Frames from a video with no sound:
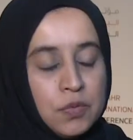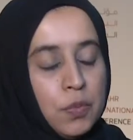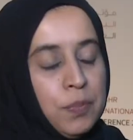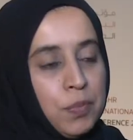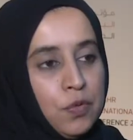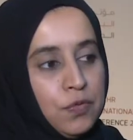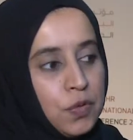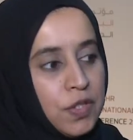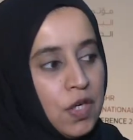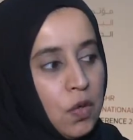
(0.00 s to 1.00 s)
we proved
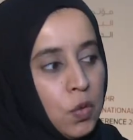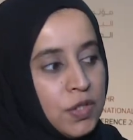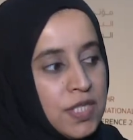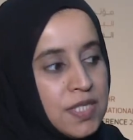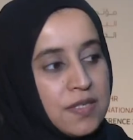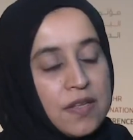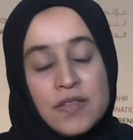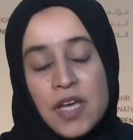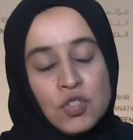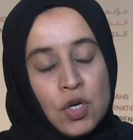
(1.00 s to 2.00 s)
to the audience
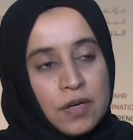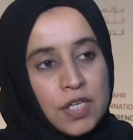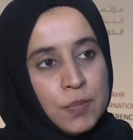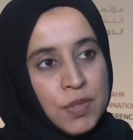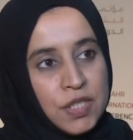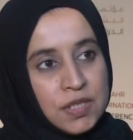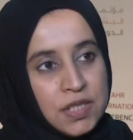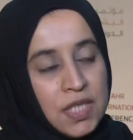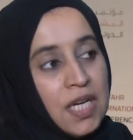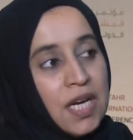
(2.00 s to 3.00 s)
and the HR community